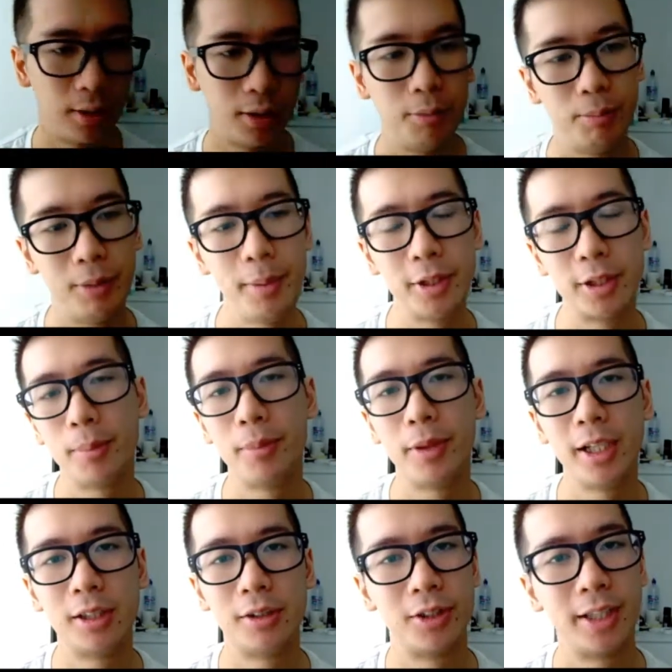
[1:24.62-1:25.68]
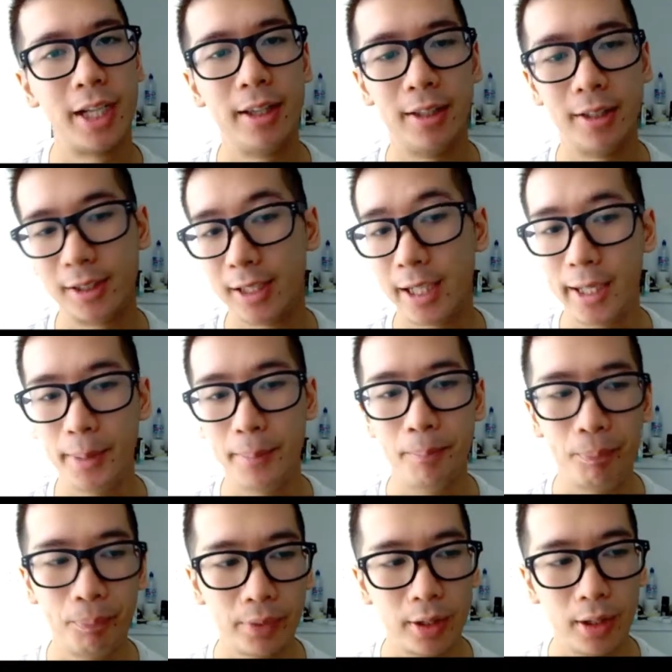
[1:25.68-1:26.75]
Maybe some things have stayed the same.
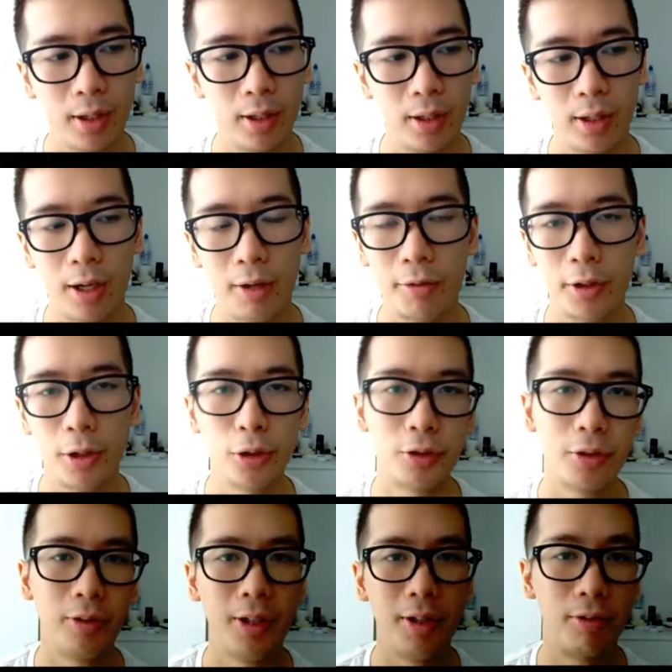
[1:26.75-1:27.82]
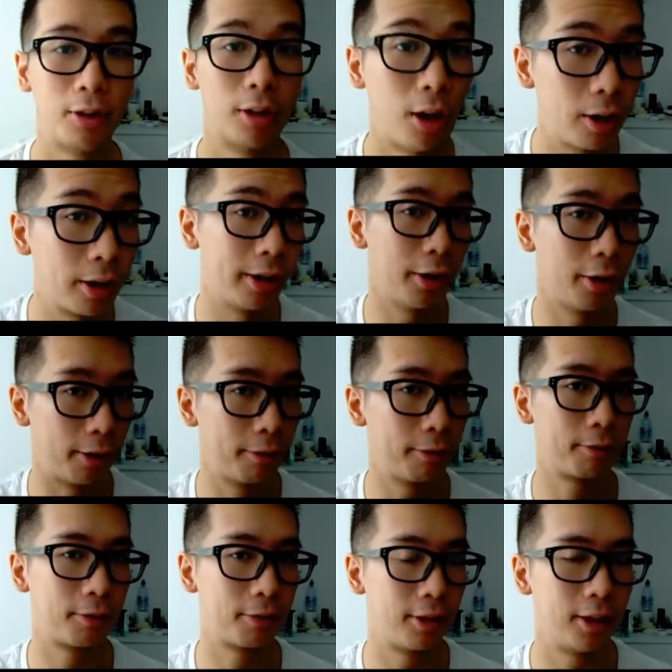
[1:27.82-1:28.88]
And for those who have lived long enough,
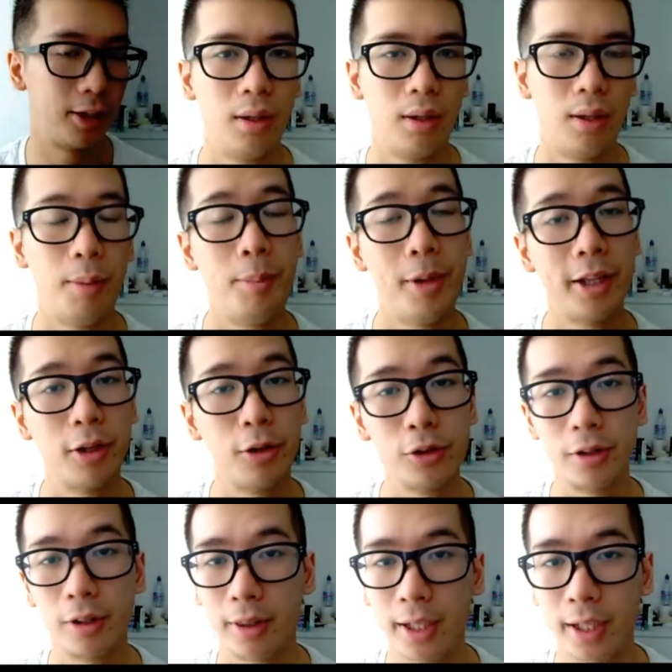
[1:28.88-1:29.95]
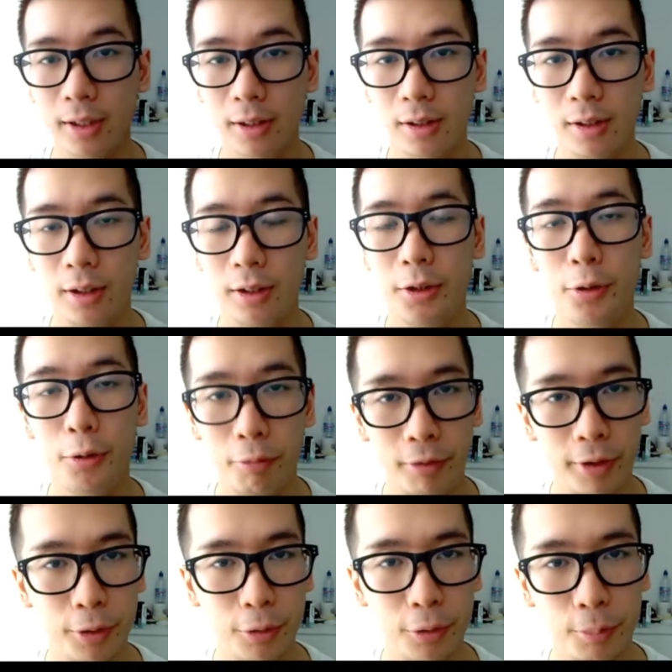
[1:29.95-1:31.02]
I bet those are the things that you
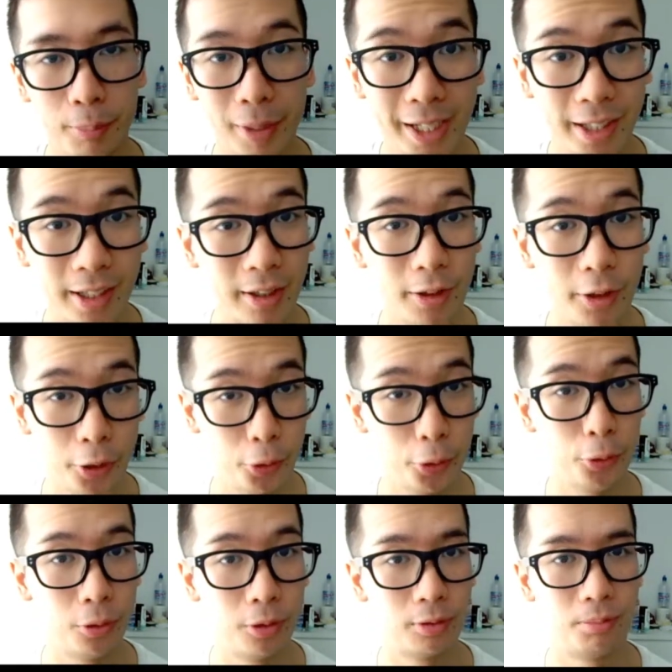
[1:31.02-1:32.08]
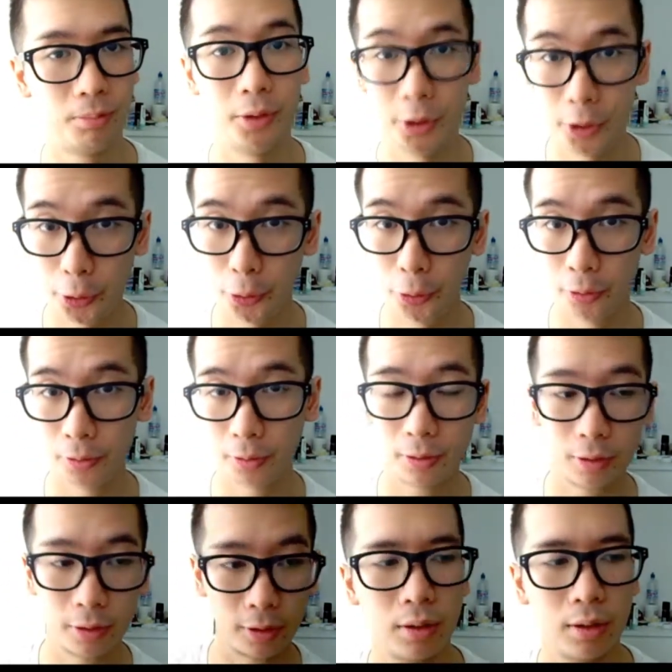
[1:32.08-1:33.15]
feel make you, you.
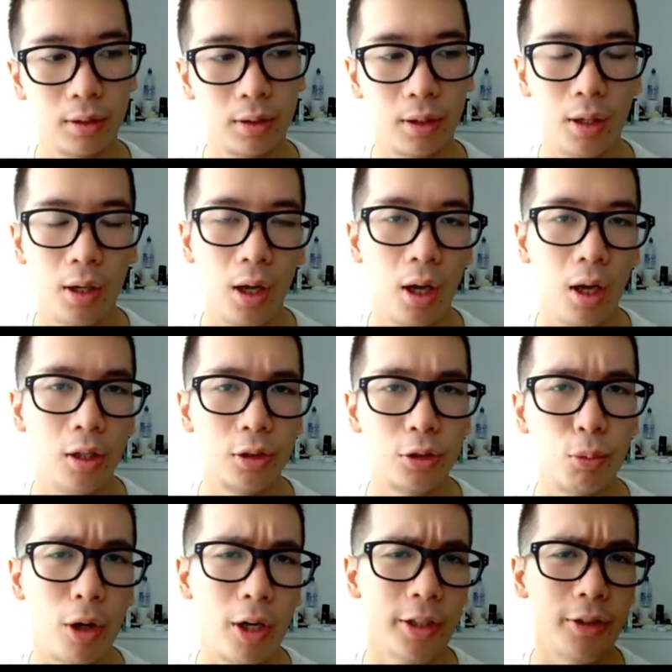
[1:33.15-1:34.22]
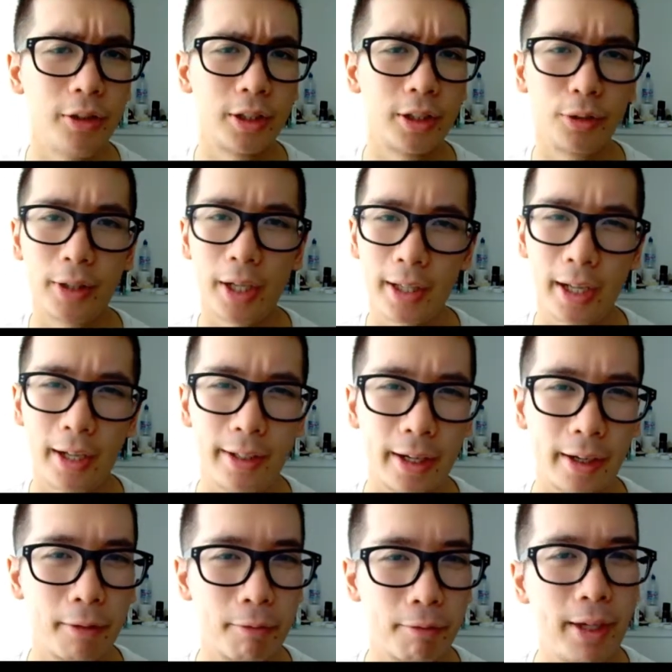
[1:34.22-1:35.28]
So why do you still get that
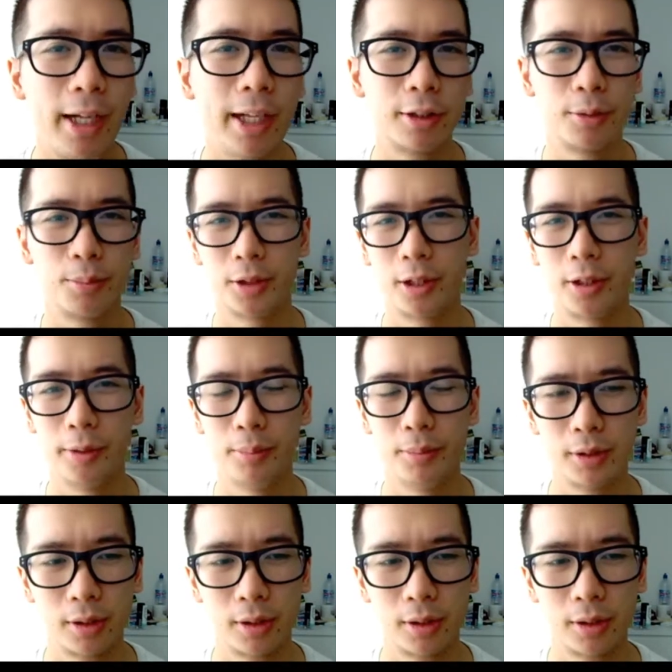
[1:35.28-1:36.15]
nagging feeling sometimes?